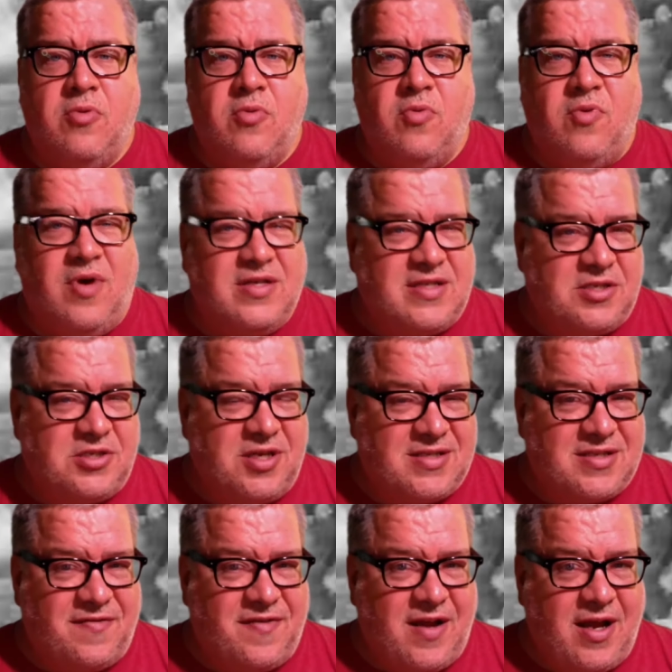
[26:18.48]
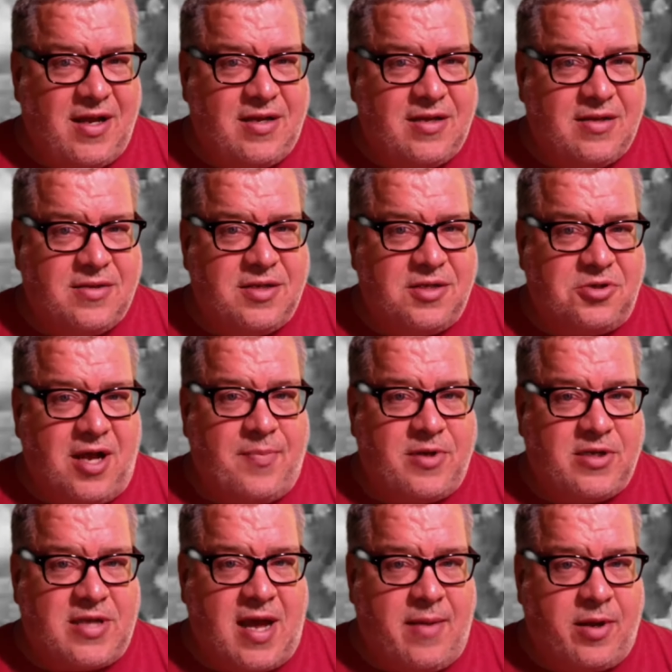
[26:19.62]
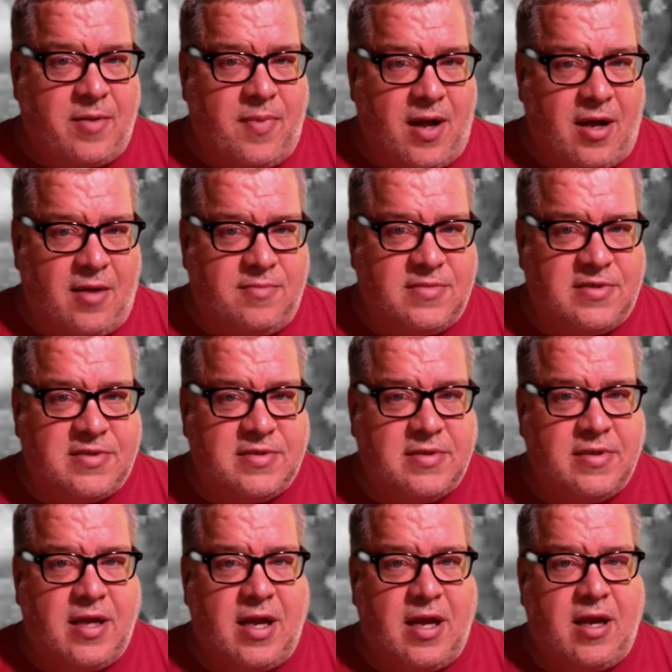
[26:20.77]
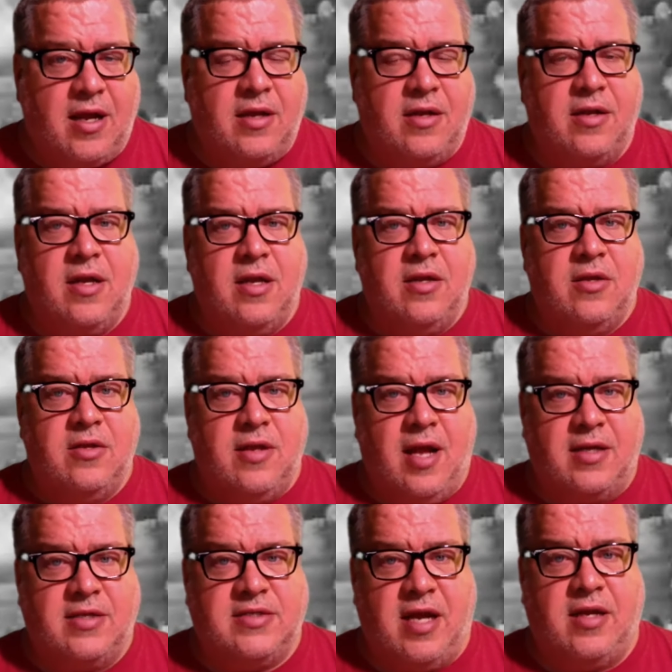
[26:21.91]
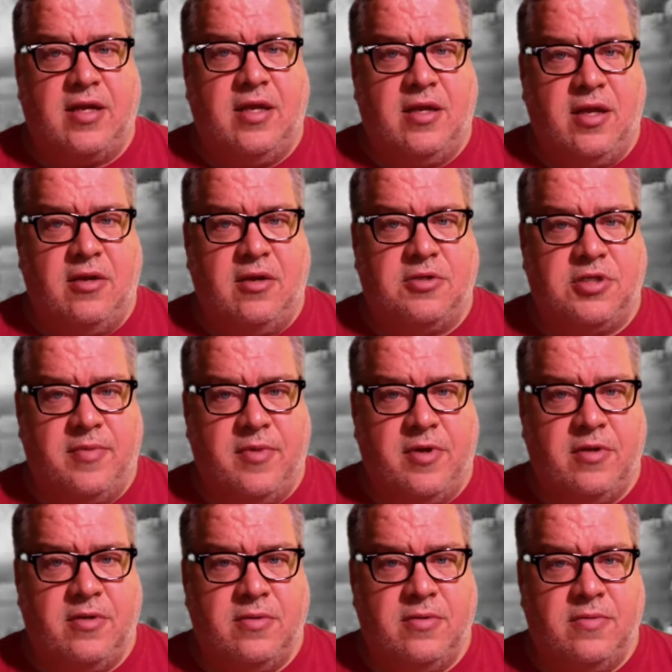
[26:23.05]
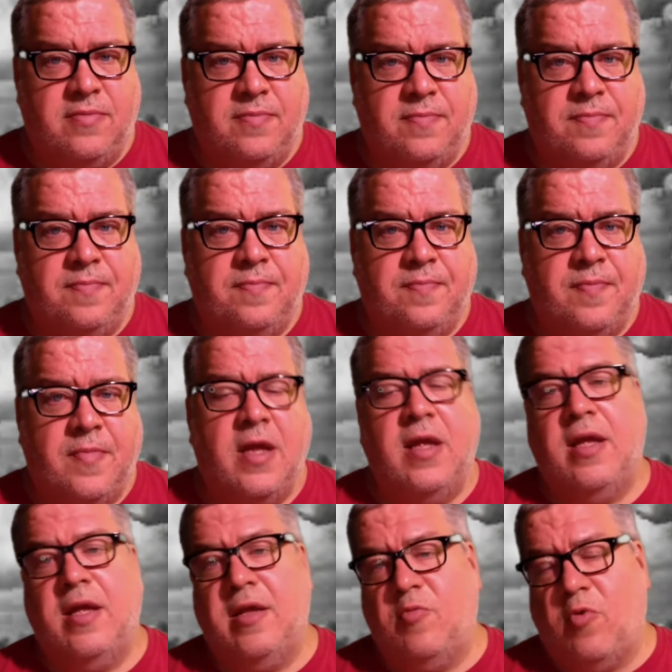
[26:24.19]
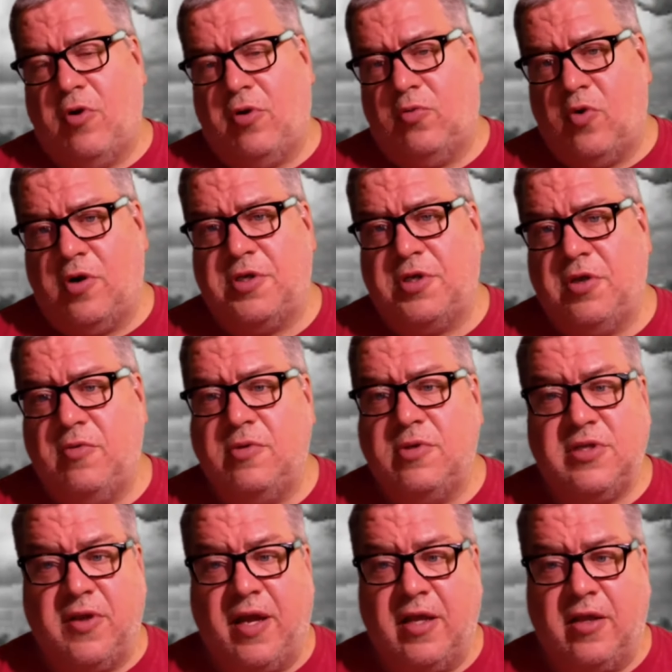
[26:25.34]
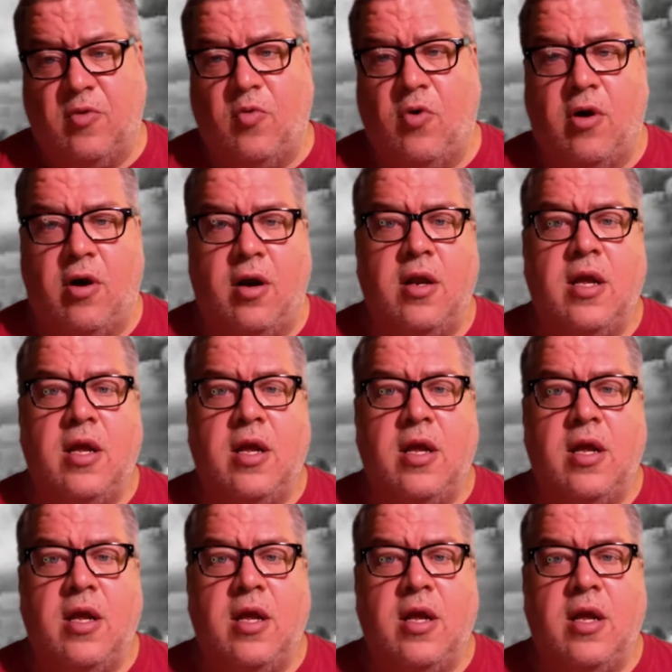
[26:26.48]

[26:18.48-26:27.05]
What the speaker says: Was it justified to drop atomic bombs on Nagasaki and Hiroshima in World War II to end the war?